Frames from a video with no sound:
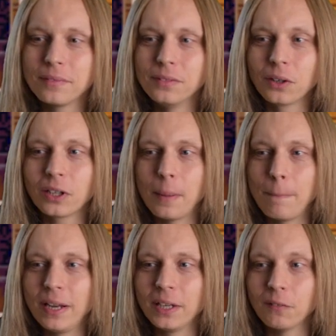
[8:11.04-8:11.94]
Not going to
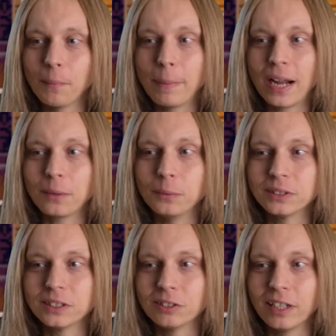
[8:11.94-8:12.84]
bend over
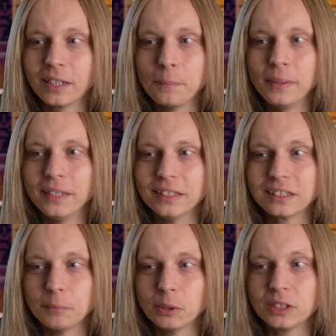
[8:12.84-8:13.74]
backwards to try and complete this
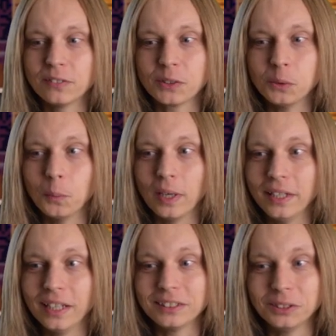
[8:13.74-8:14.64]
the most difficult
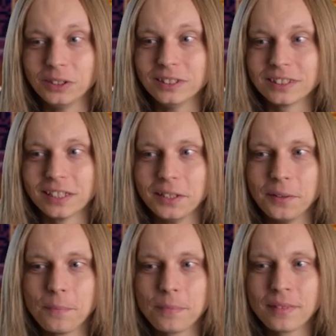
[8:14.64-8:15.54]
way, as you can see.
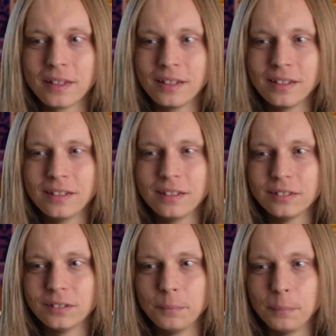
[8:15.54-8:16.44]

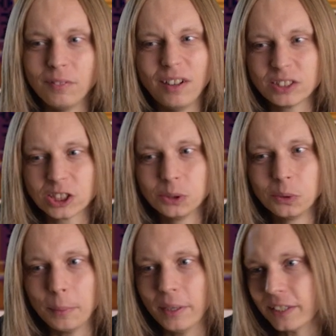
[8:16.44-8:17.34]
But rather just
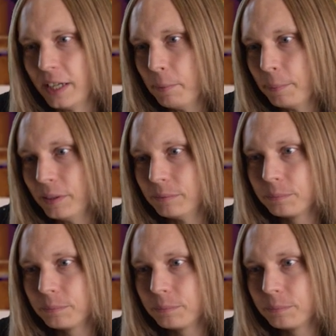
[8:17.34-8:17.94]
talk about the game a bit.